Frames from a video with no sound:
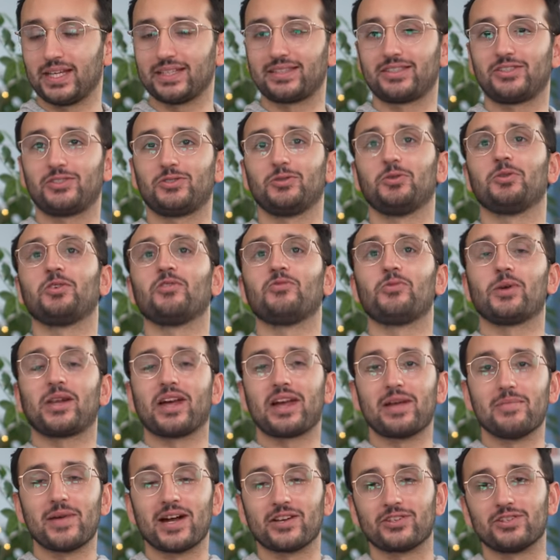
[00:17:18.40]
That's sort of what
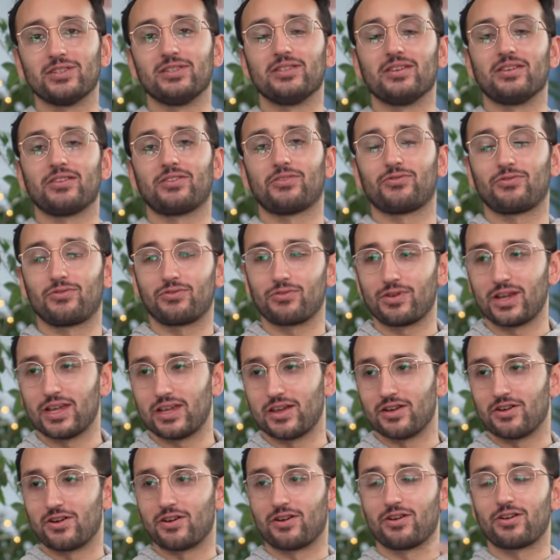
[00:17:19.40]
I imagine the
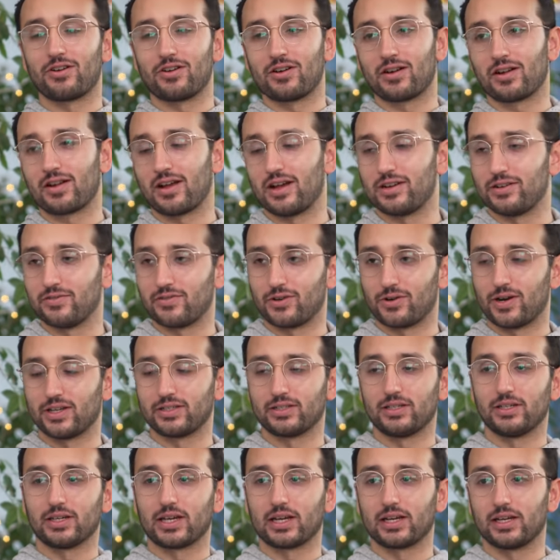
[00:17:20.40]
3-year kind of
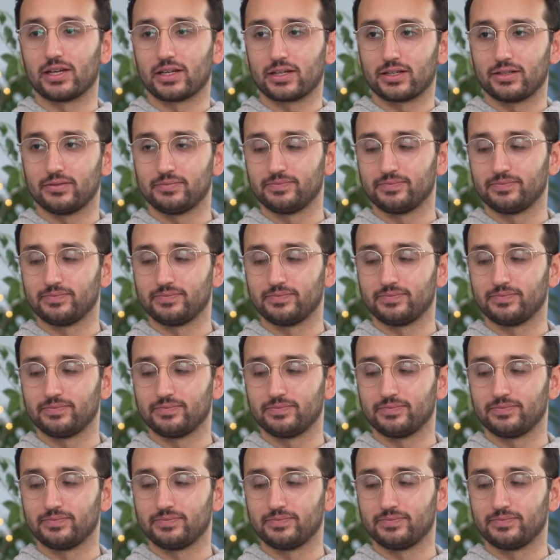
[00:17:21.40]
horizon looking like.